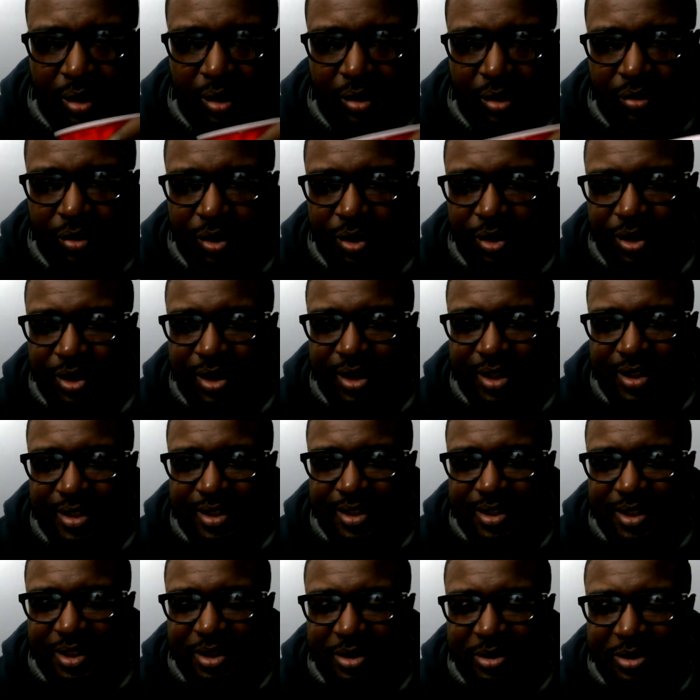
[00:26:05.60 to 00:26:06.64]
Real good to
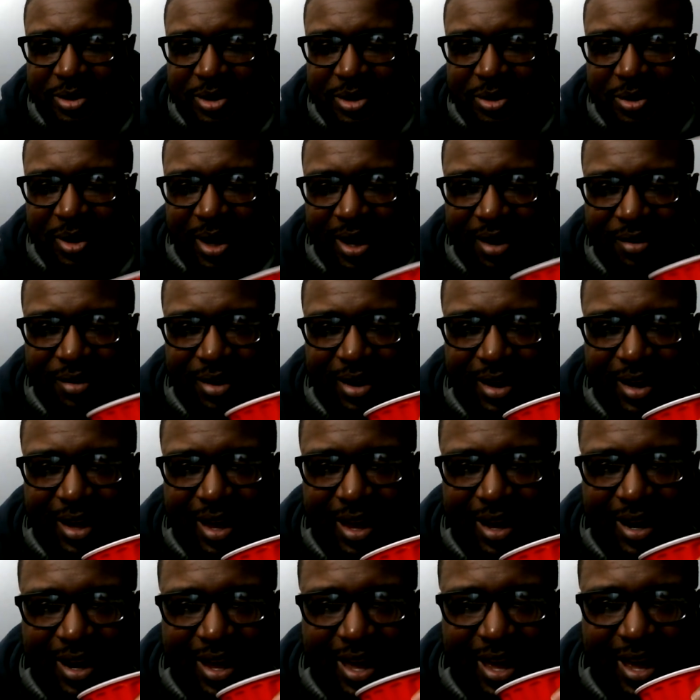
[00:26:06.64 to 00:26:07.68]
see you too, Eric.
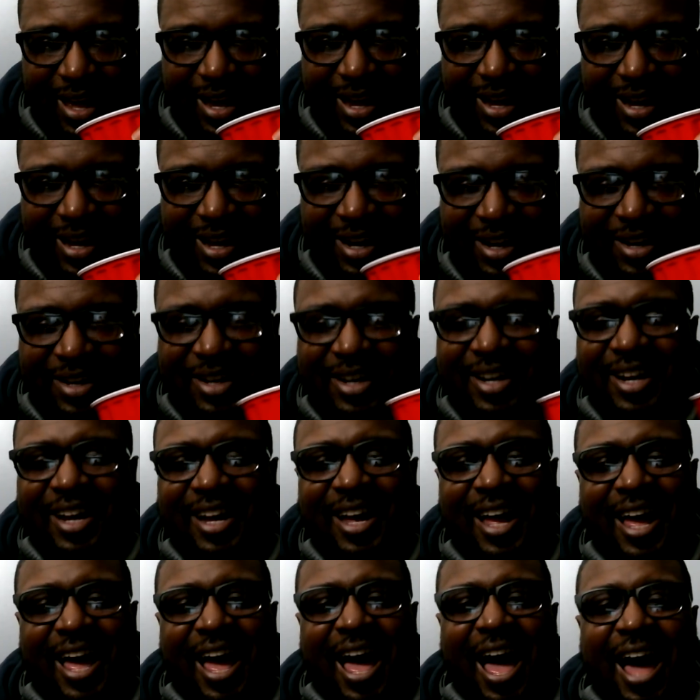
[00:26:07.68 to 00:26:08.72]

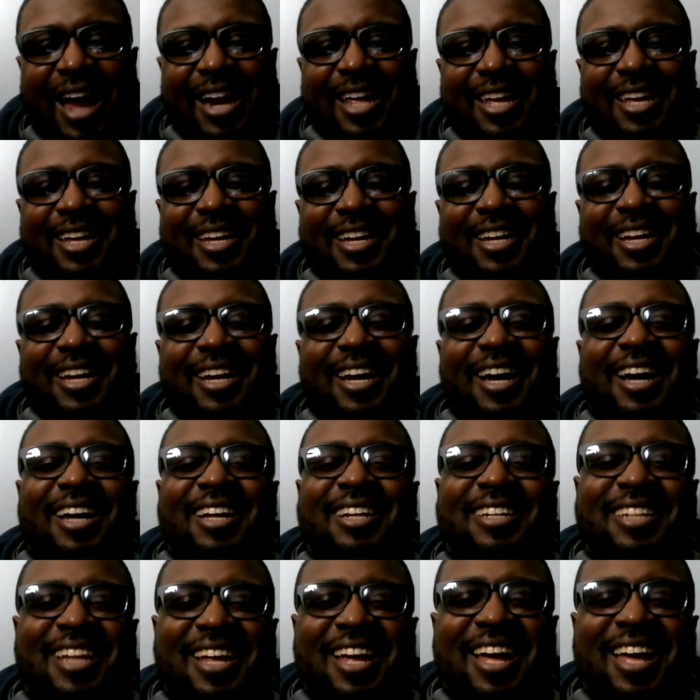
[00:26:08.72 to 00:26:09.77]
Hattie,
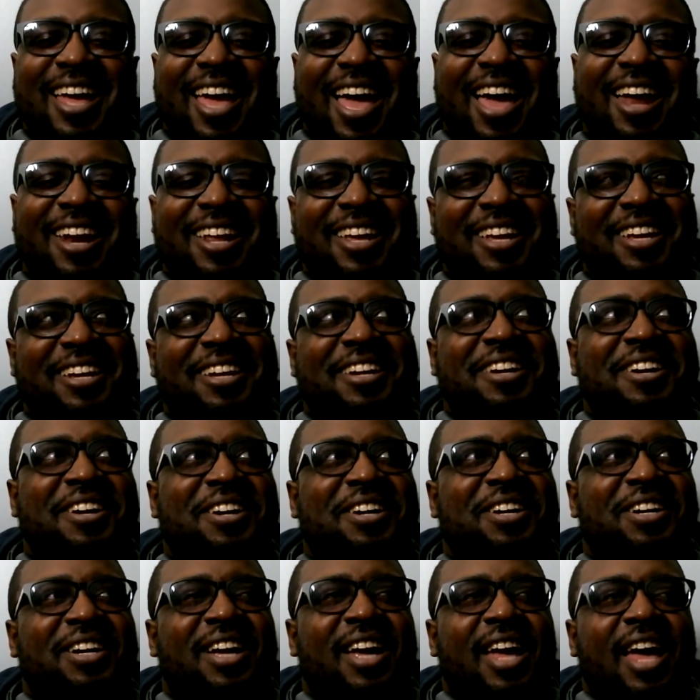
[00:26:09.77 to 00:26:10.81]
Hattie.
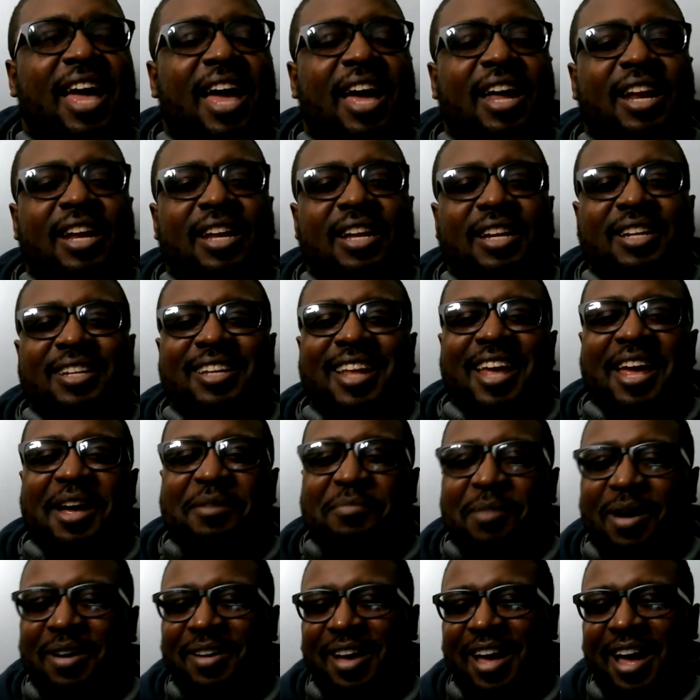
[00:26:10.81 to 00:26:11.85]
Damn,
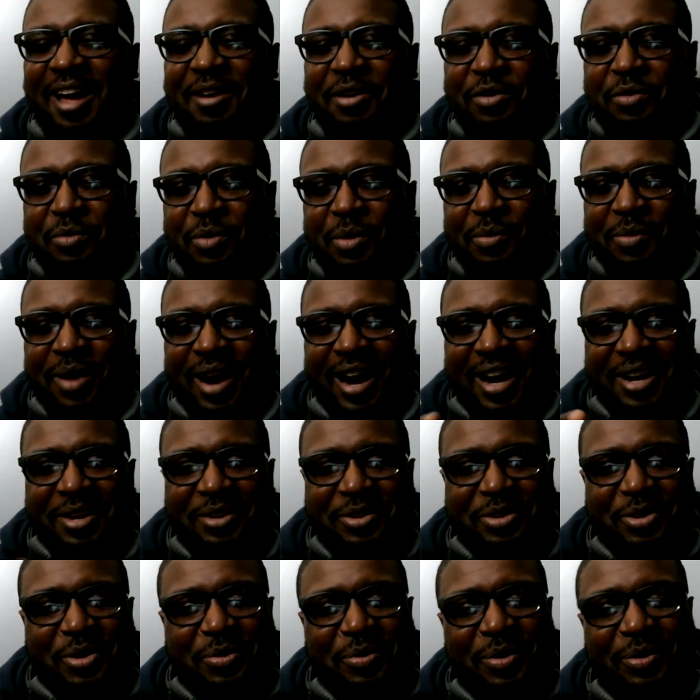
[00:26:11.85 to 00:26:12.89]
I remember how you
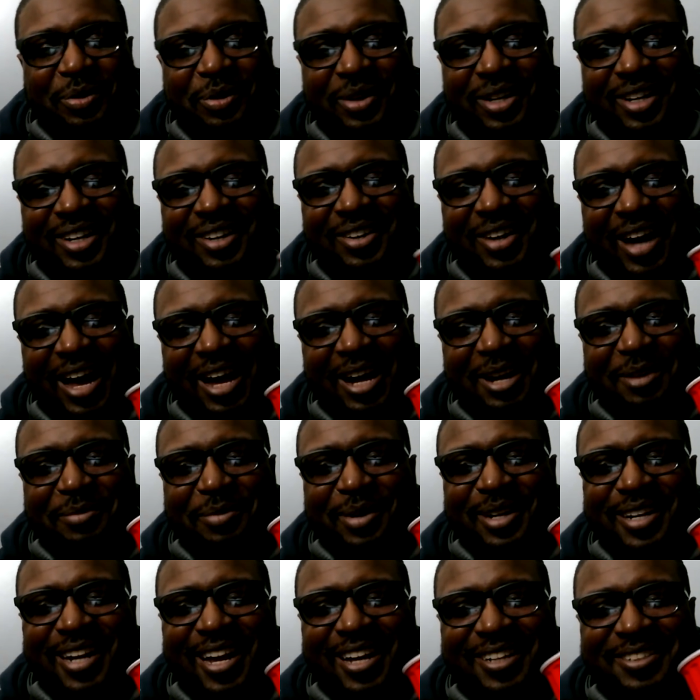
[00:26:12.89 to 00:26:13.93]
told me how to
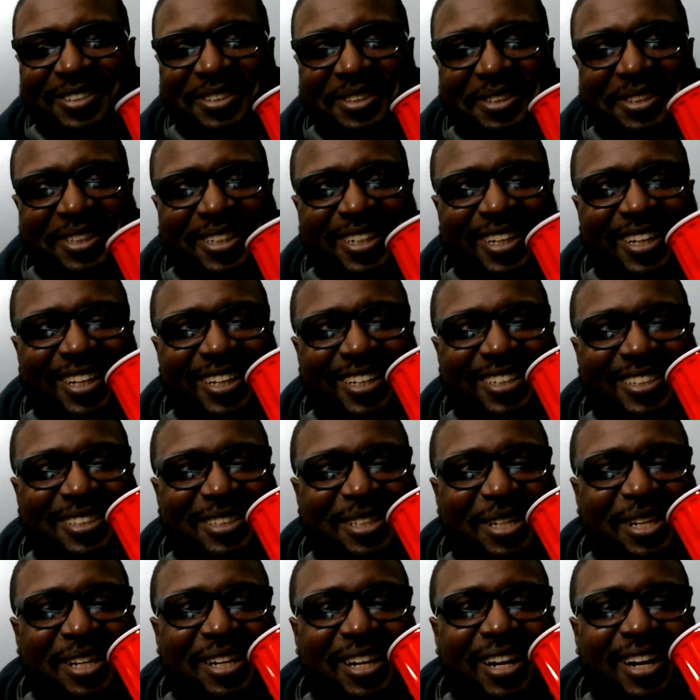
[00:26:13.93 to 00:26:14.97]
pronounce it
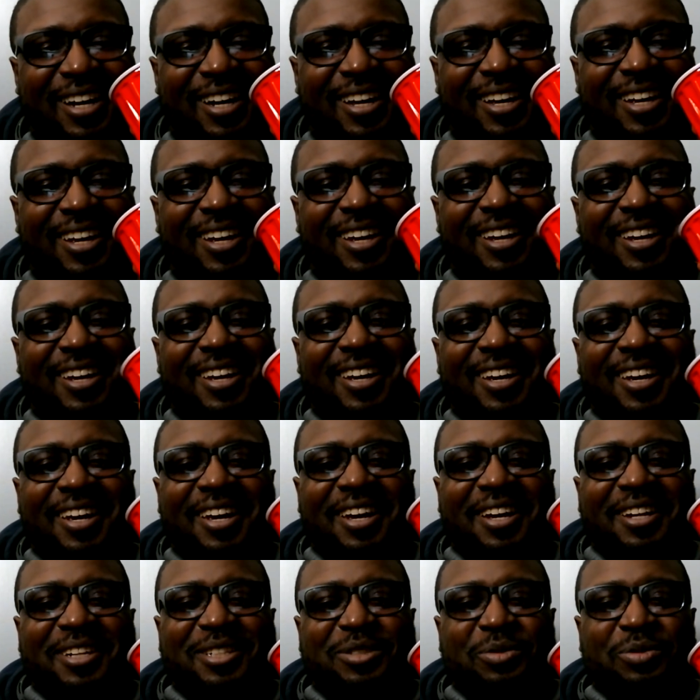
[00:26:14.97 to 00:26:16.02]
in
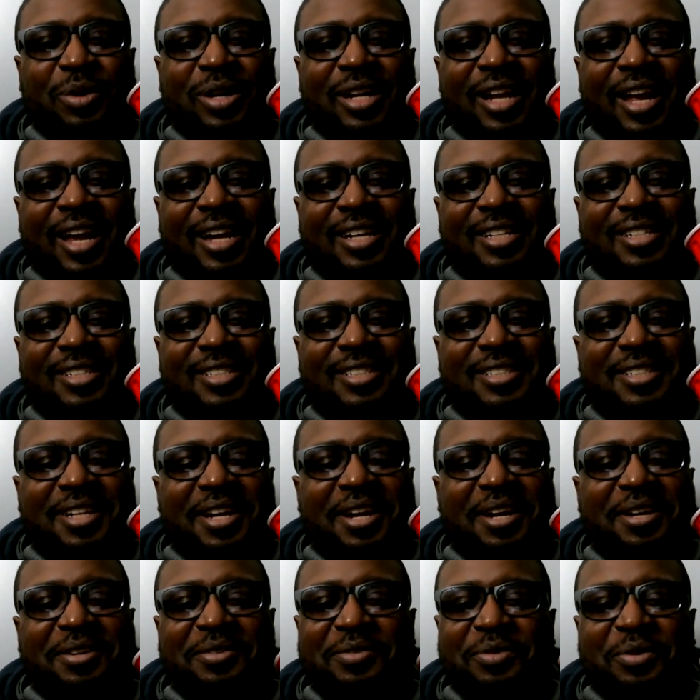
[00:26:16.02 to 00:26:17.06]
English, what it actually
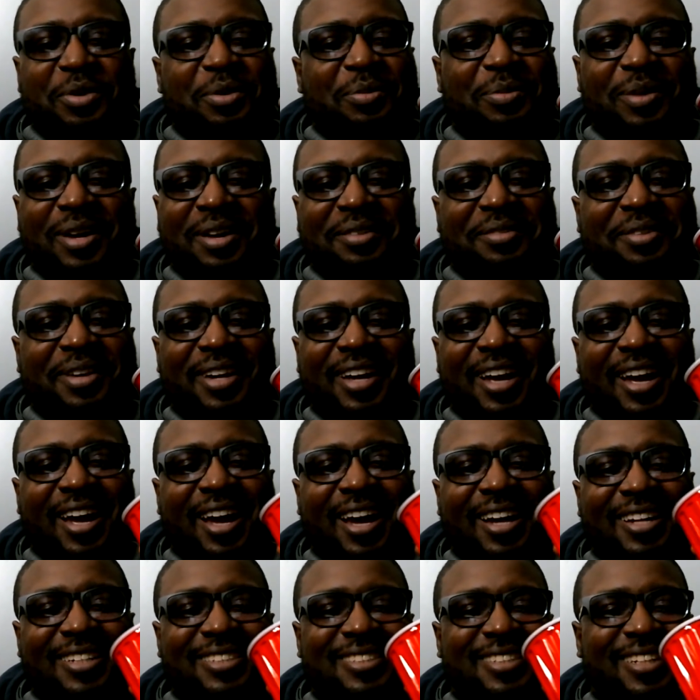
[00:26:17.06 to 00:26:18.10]
stands for, but I forgot
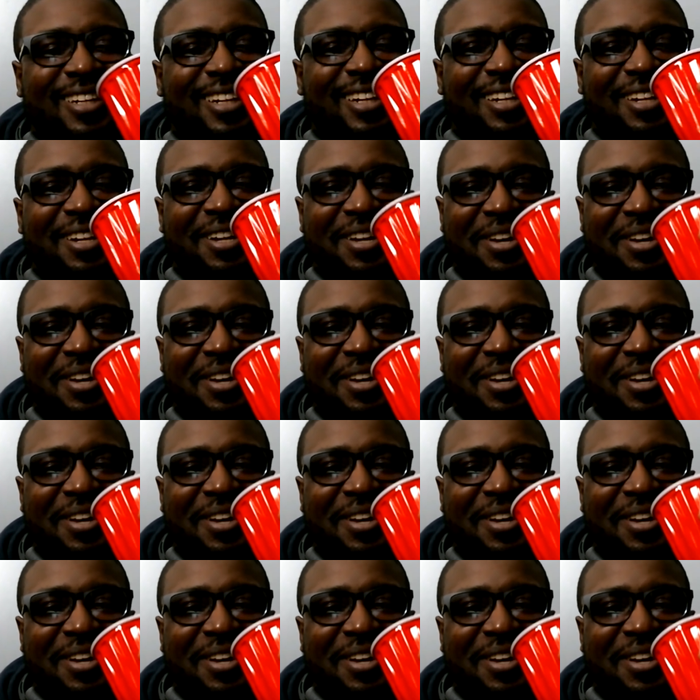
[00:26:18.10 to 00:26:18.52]
how to say it.